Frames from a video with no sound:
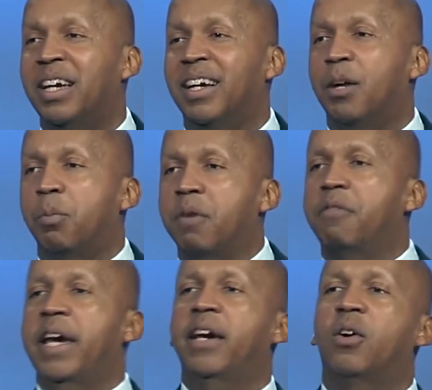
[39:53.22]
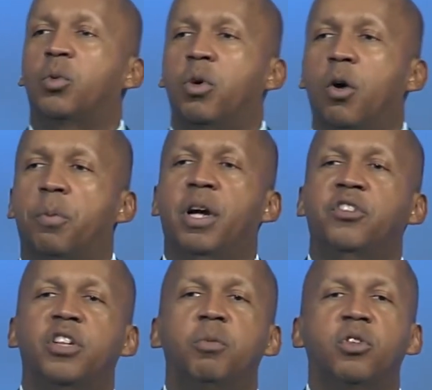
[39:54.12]
uh, prevailed, where
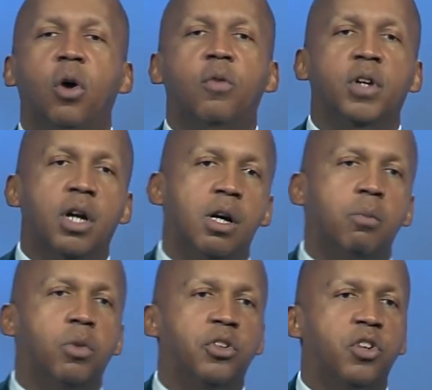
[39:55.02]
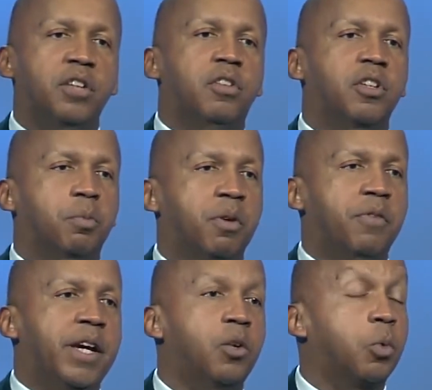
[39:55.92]
oppression was overcome, where justice
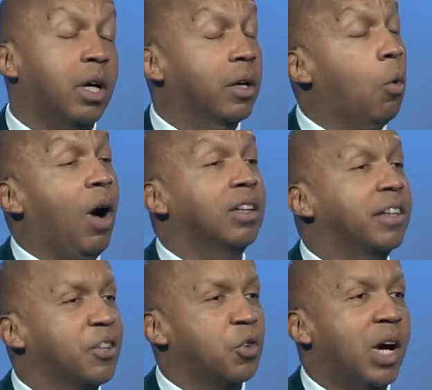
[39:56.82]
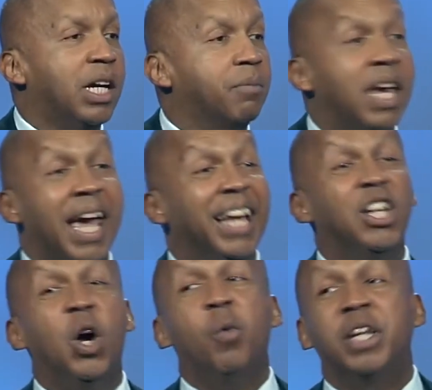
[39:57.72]
prevailed, where equality triumphed,
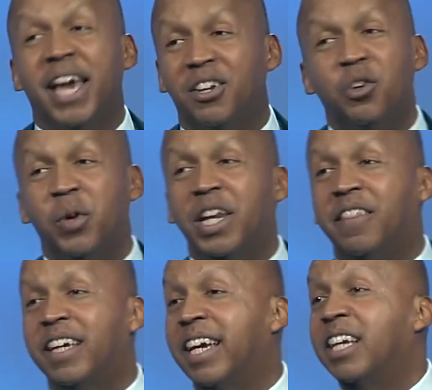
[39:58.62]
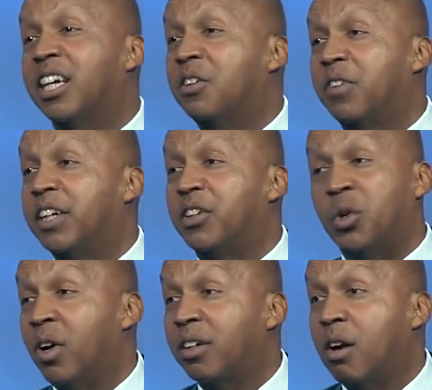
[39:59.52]
and no one had to do anything inconvenient
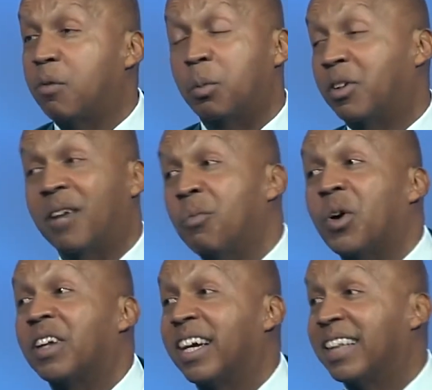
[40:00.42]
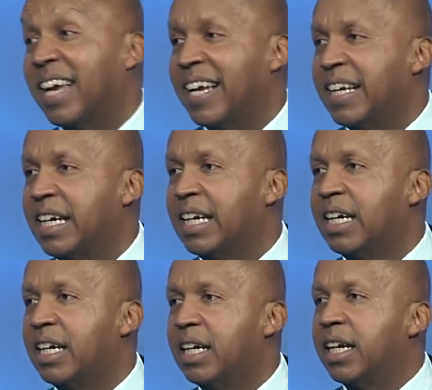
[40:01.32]
or uncomfortable. It doesn't work like that.
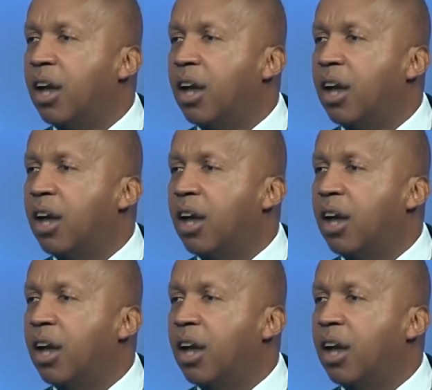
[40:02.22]
It